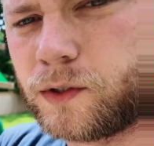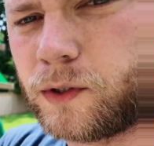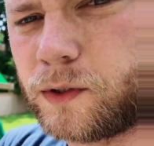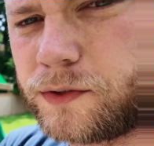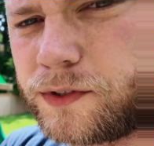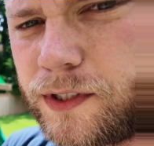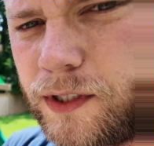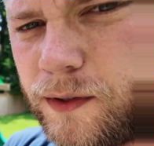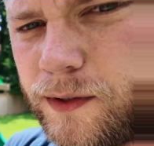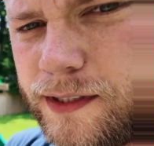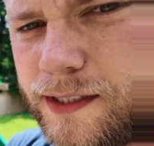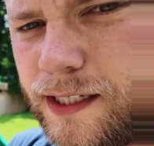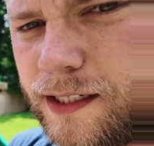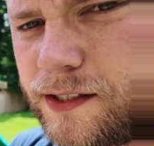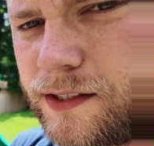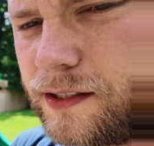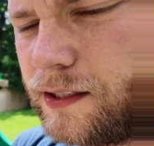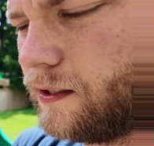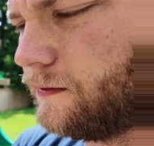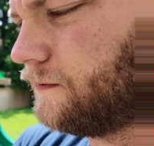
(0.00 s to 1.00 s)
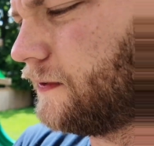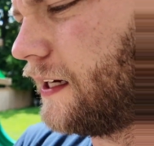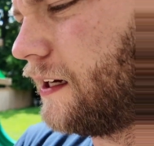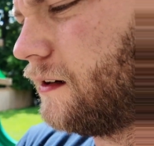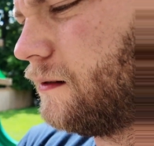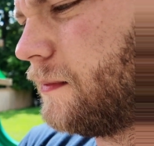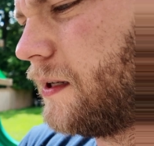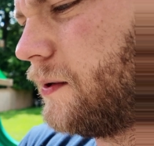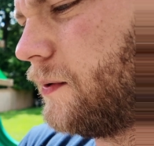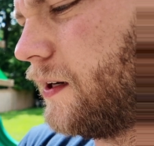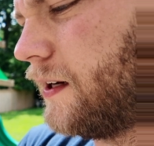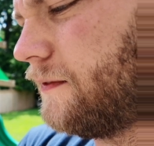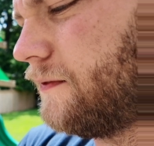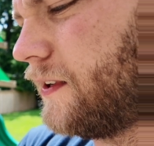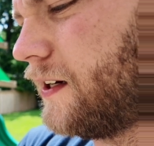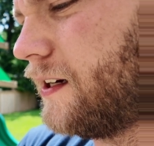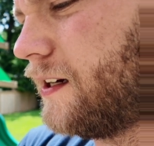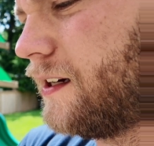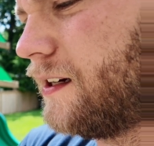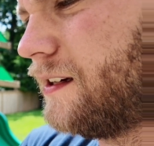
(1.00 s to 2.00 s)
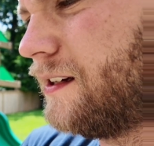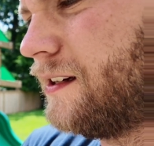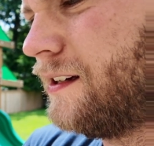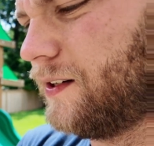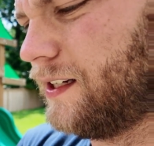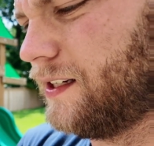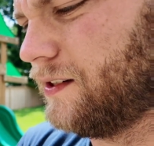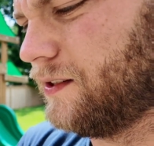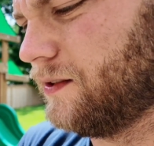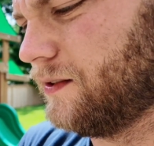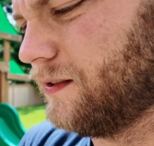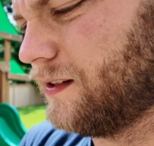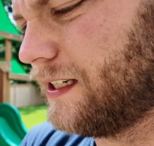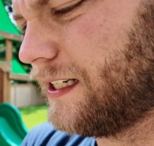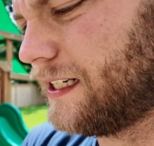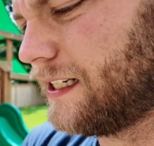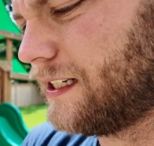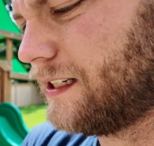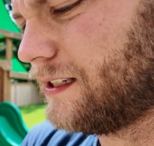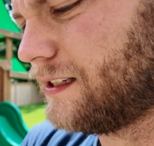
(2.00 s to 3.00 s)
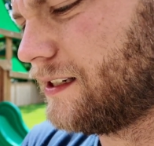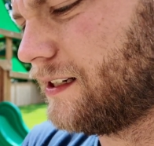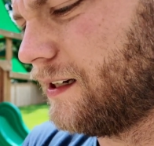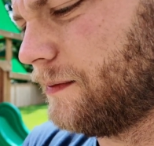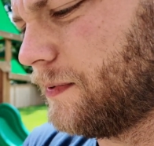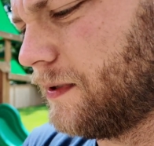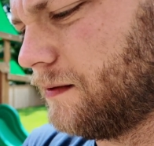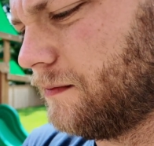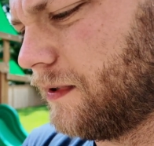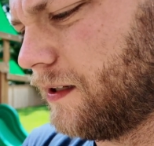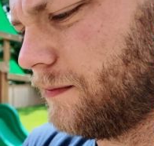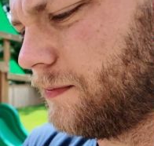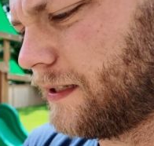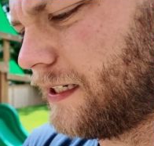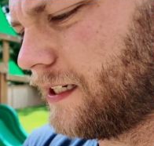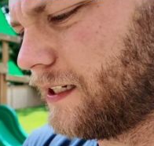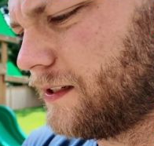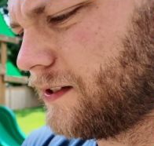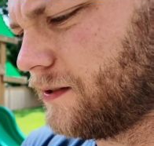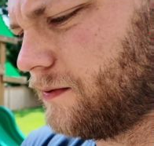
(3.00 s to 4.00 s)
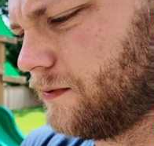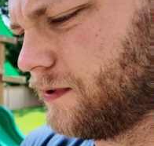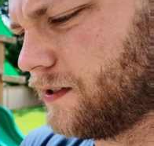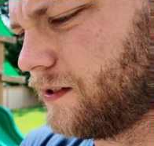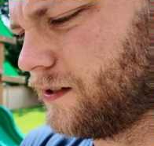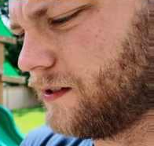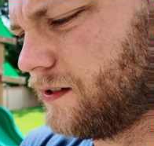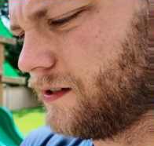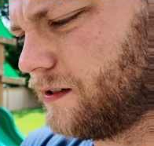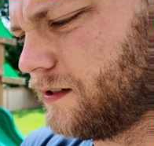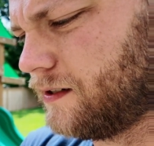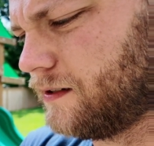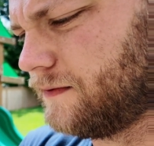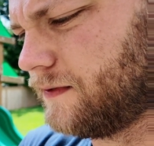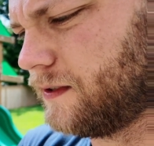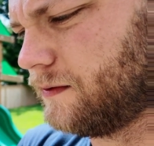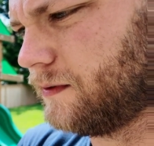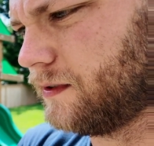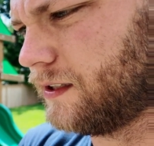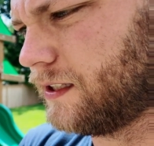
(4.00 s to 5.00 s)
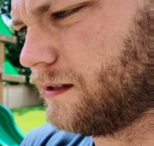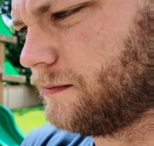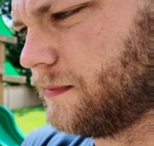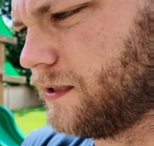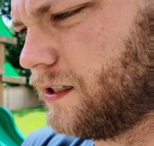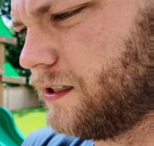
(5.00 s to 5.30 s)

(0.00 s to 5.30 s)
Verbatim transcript: Cool, so it's actually found my Wi-Fi. Go ahead and do that. Type in my password if it will let